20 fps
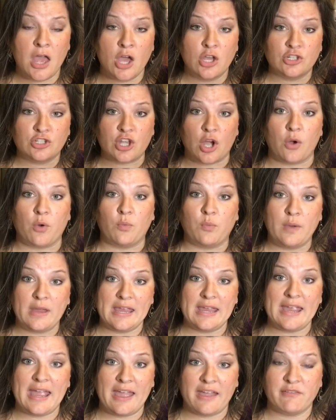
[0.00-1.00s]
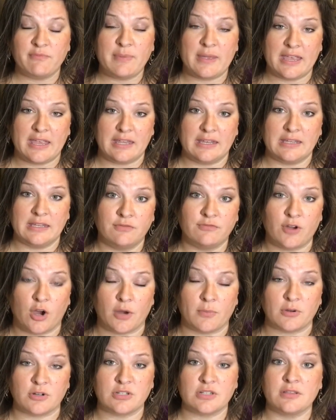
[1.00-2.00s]
So we have been
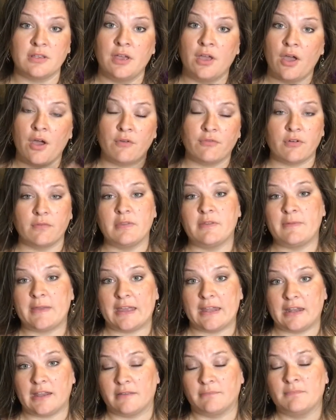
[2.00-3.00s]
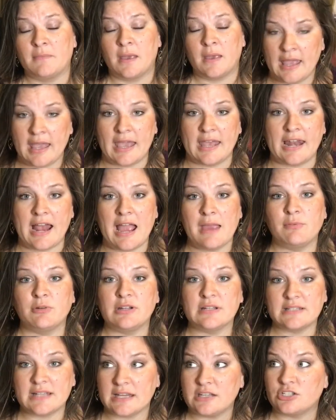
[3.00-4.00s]
farmers from the beginning. And
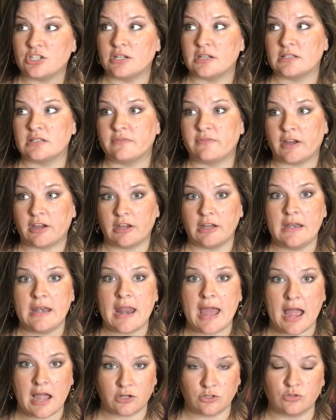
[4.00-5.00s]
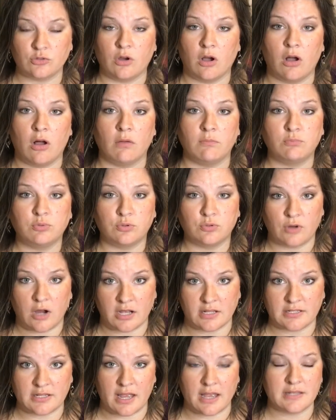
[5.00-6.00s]
hybridization is a very natural
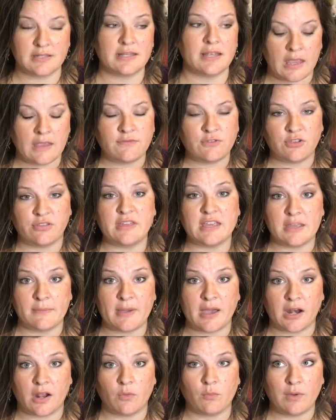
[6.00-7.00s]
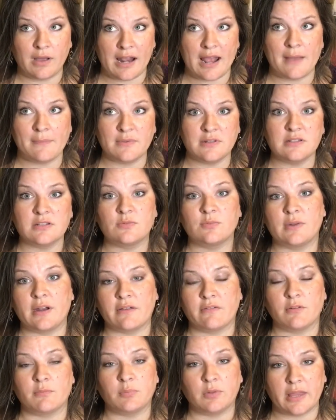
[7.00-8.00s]
process. If you think about it, what happens
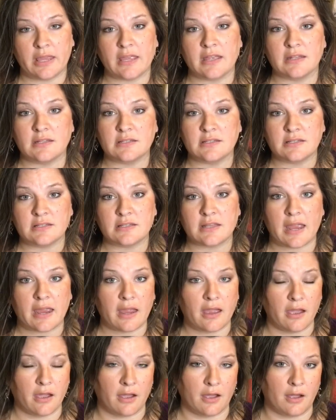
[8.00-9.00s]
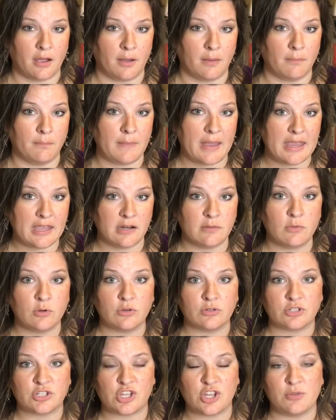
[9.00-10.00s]
whenever plants,
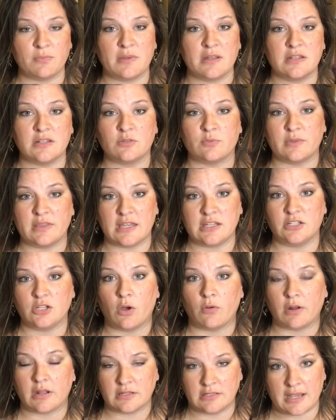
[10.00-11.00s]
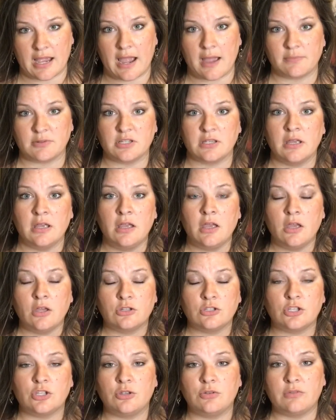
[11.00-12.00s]
animals, humans, when they don't adapt
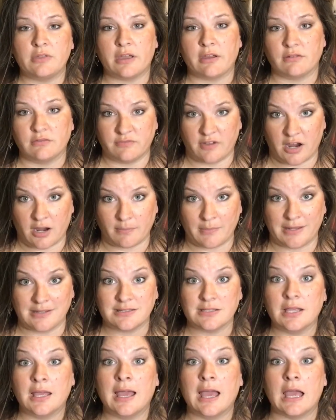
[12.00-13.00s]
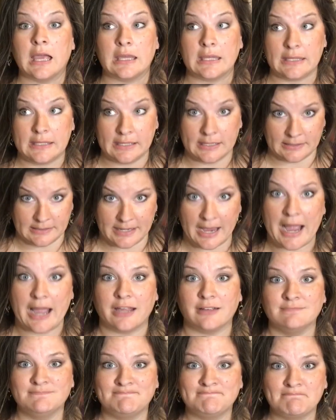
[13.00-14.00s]
to their environment, you
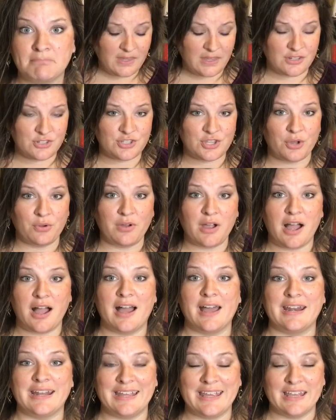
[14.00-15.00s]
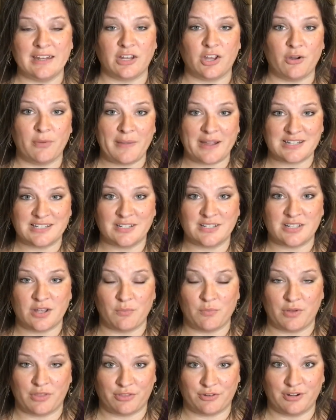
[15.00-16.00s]
die. So God, again, going back to
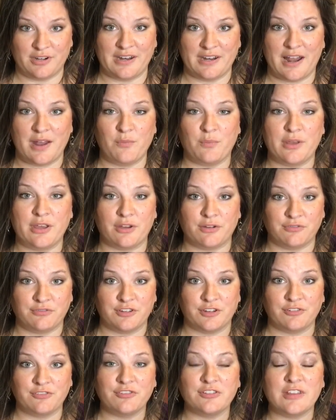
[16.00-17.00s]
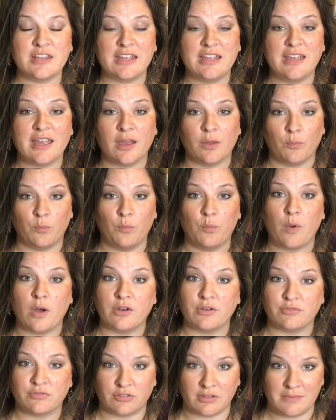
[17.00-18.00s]
Psalm 139, we are fearfully and
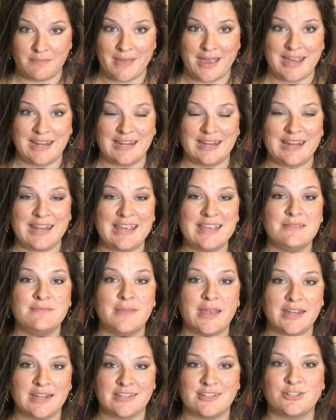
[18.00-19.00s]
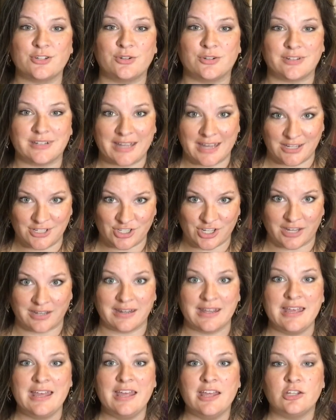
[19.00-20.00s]
wonderfully made, and he made his creation
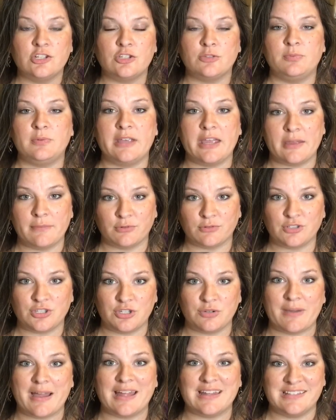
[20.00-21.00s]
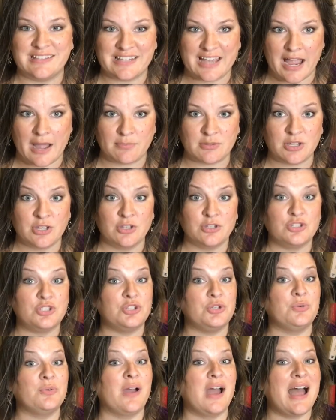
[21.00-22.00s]
to be able to adapt,
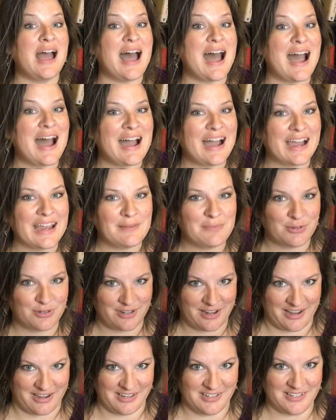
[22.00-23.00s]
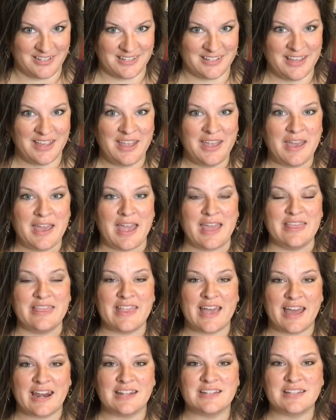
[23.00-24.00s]
to hybridize. And
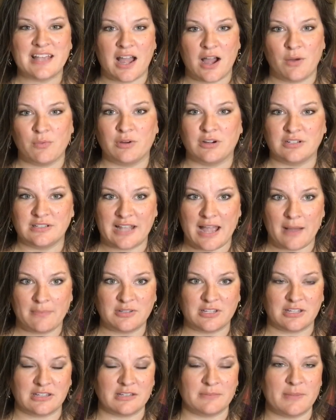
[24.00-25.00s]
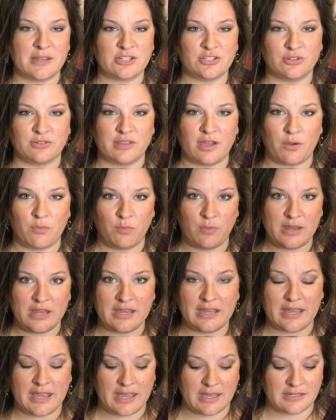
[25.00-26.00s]
that is how we're adapting, to make sure that we
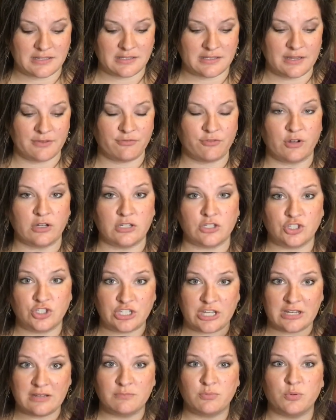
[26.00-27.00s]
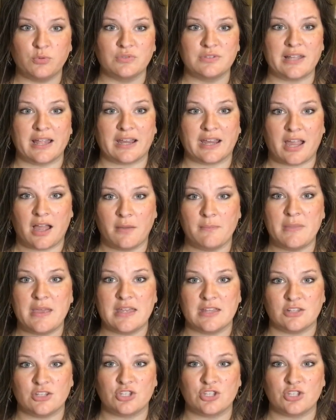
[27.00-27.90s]
get different gene pools that come in.